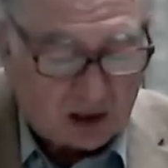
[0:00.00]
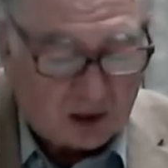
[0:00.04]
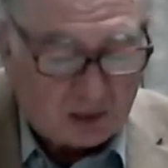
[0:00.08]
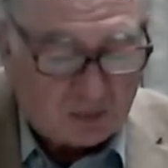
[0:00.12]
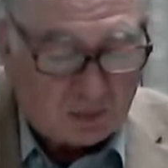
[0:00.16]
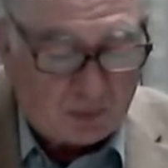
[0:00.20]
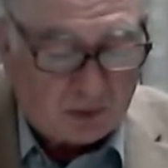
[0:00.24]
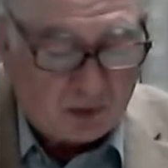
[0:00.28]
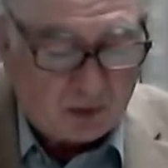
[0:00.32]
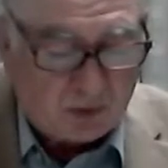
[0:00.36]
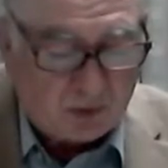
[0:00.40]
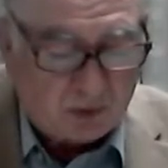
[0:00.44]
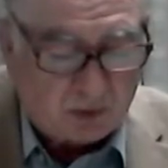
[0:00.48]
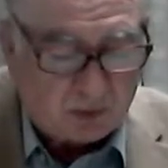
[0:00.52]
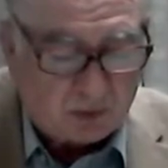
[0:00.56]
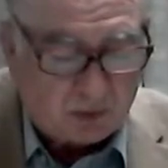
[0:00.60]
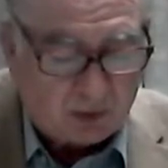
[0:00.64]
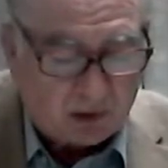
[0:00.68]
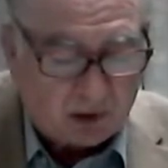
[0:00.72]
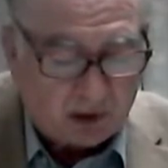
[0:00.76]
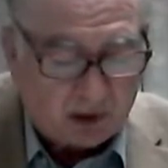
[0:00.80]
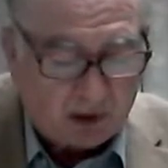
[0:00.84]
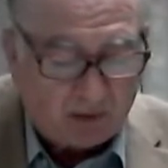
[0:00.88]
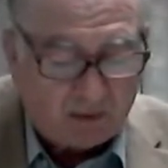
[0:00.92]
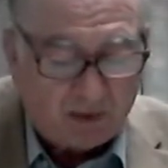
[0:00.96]
Spirit
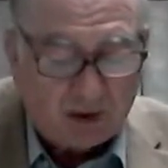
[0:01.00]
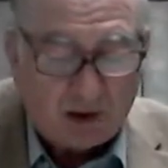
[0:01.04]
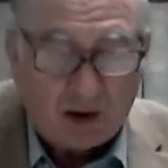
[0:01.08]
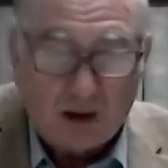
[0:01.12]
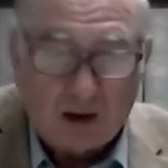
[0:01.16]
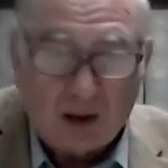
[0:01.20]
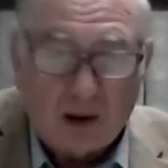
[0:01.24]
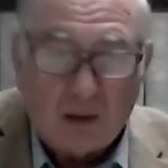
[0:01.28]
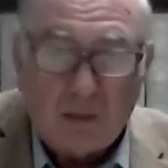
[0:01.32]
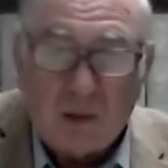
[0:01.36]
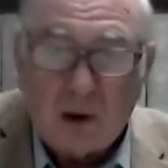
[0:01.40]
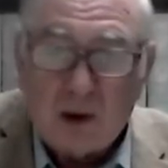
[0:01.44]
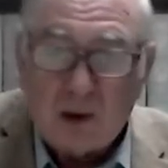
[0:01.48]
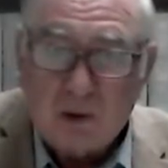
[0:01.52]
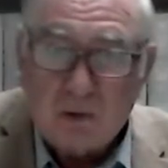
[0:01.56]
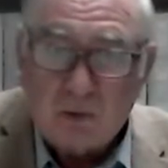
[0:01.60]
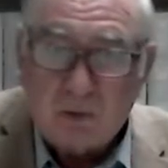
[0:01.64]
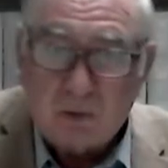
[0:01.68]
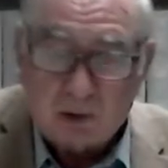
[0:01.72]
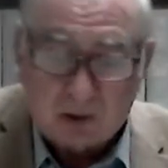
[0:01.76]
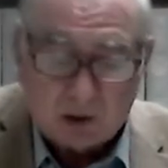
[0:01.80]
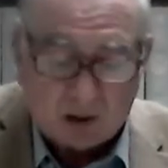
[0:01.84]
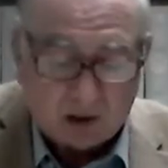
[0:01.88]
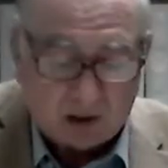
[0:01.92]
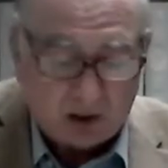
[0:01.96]
was giving them
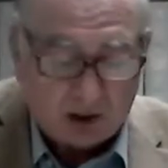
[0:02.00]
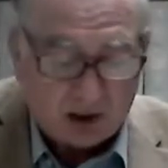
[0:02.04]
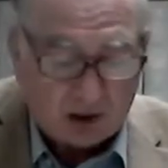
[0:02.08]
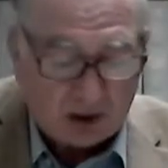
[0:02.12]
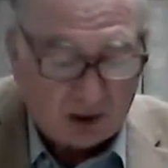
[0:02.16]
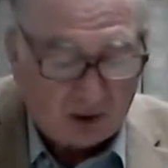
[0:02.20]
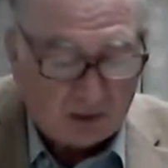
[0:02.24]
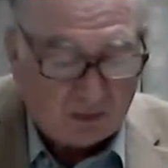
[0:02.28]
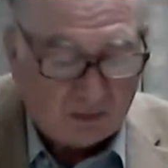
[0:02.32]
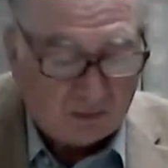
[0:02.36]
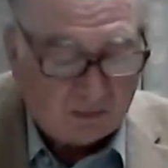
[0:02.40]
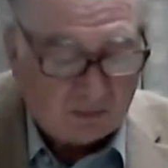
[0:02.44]
utterance.